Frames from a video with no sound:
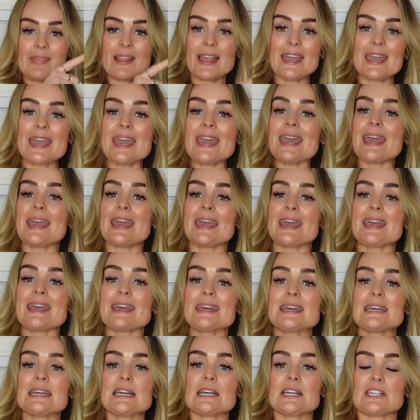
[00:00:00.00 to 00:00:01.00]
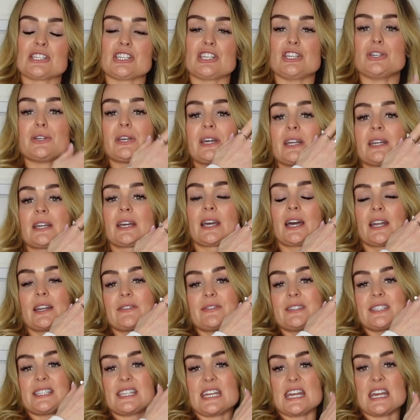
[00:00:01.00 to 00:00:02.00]
here so you can kind of
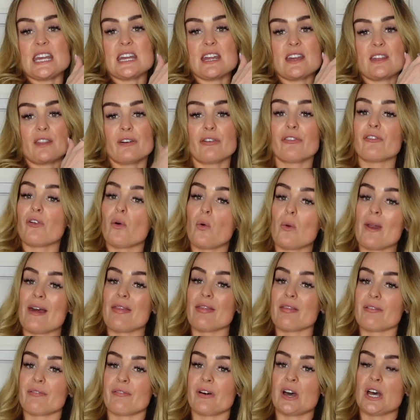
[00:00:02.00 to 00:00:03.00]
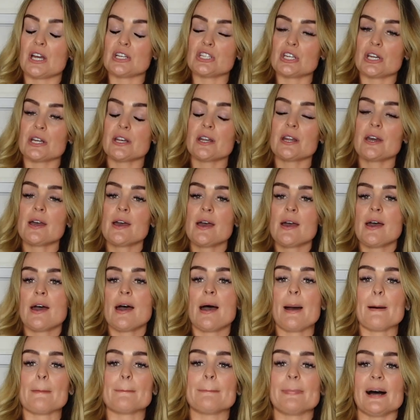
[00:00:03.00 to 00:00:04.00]
see the full length version.
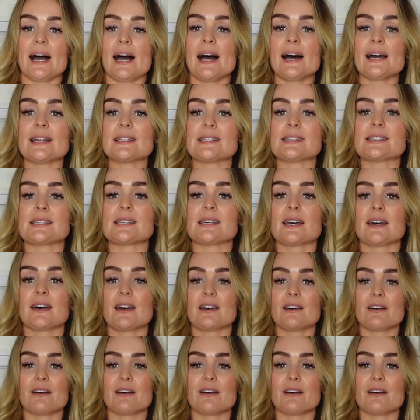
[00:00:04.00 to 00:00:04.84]
But